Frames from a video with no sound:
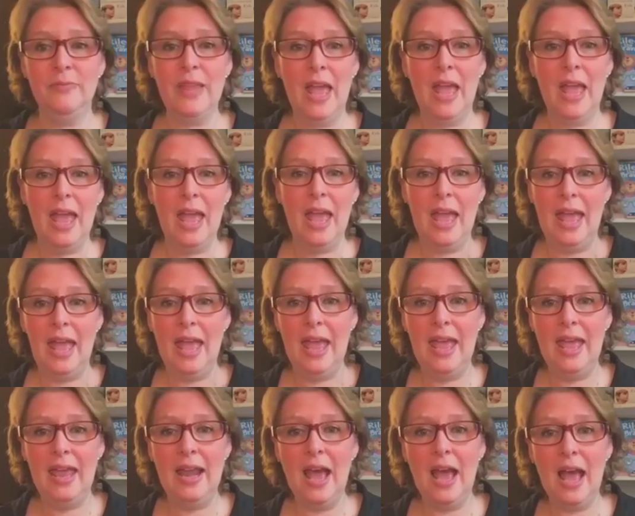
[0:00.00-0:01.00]

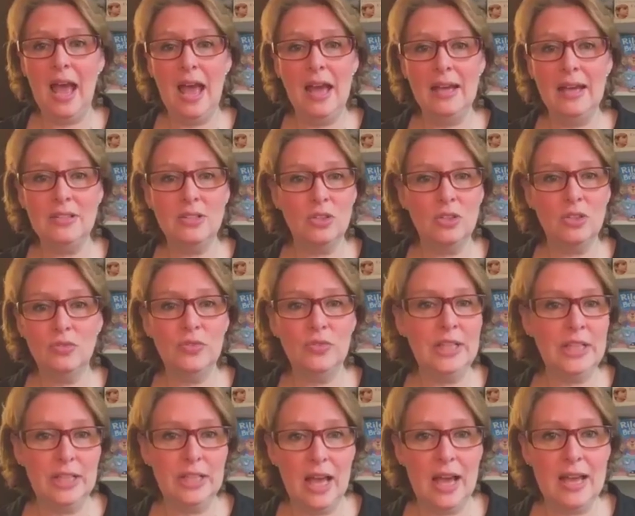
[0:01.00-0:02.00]
And I don't
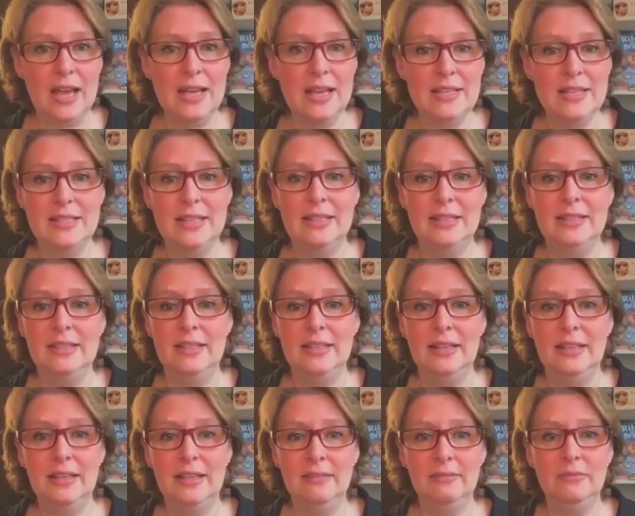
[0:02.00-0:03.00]
realize that
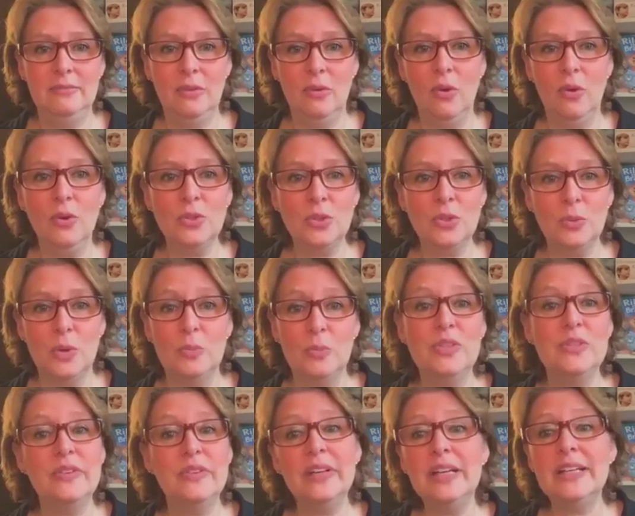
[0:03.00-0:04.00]
the older one was
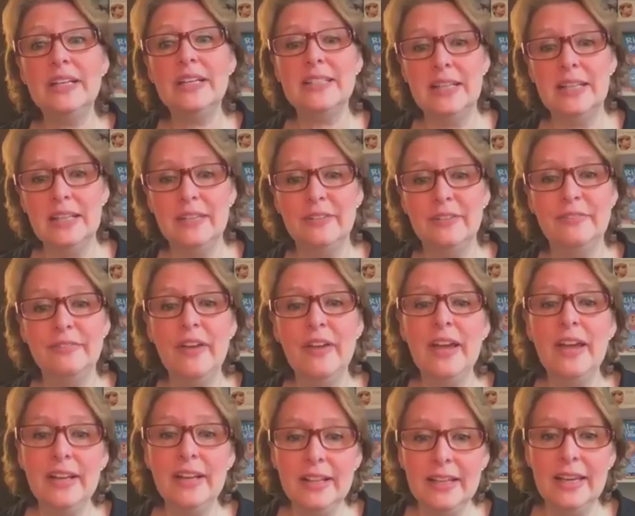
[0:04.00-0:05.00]
very excited to
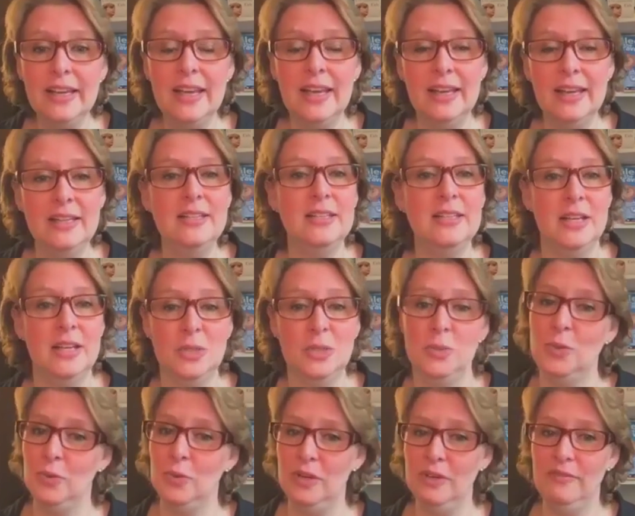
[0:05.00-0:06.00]
finally get in touch with
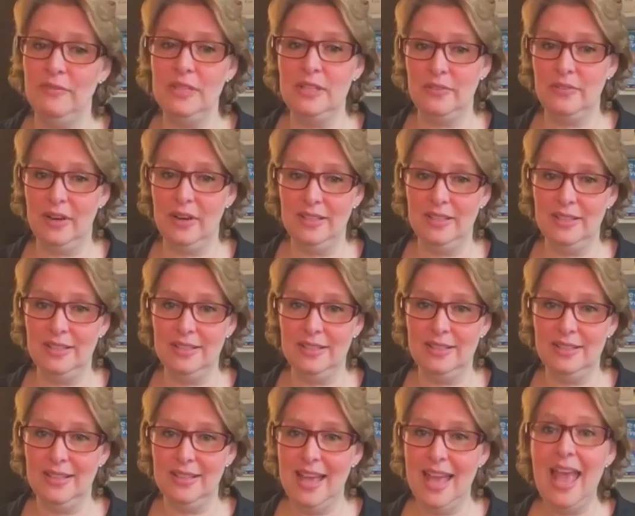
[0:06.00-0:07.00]
one of his friends.
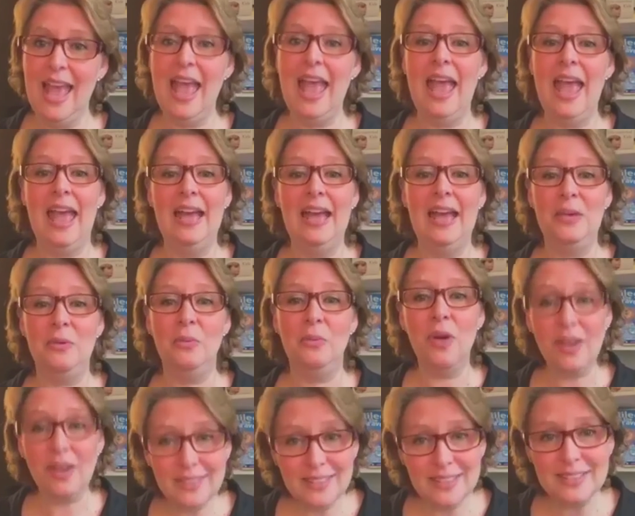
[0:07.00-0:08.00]
And he
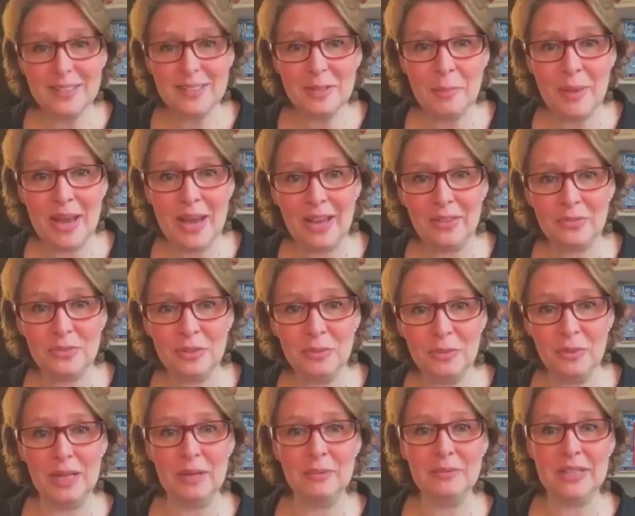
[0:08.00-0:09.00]
walks into the bathroom
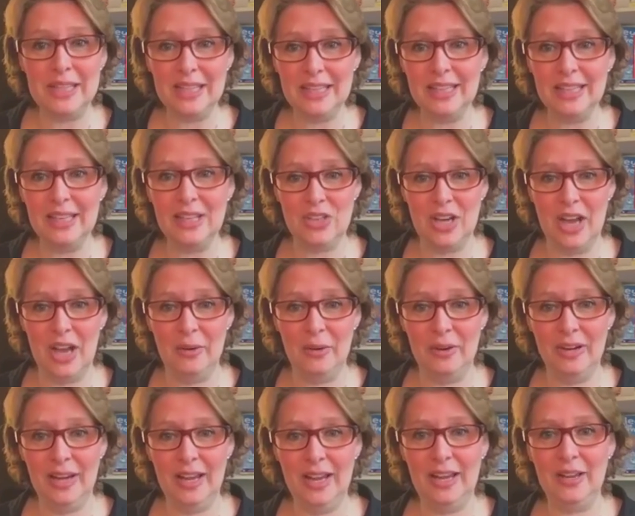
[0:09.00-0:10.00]
while I'm taking a shower
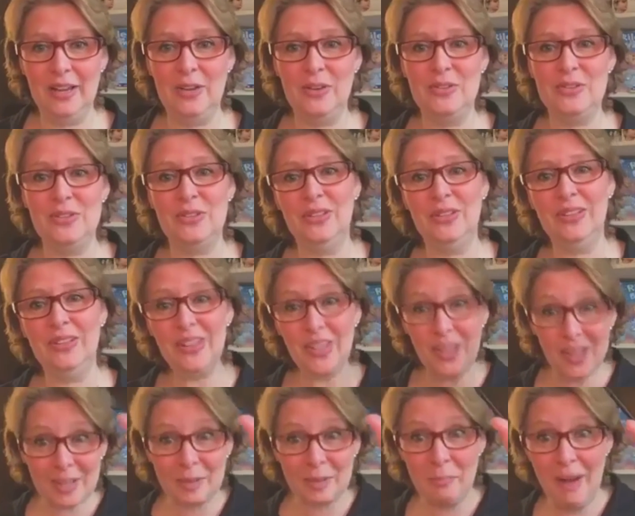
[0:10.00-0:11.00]
and goes,
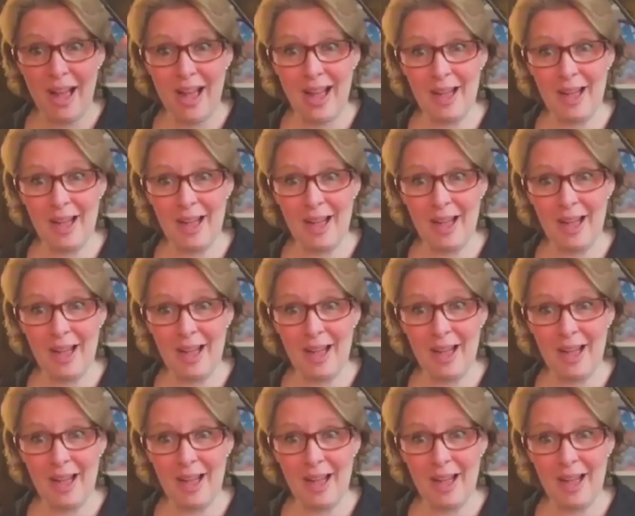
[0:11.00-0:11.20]
look, Mom.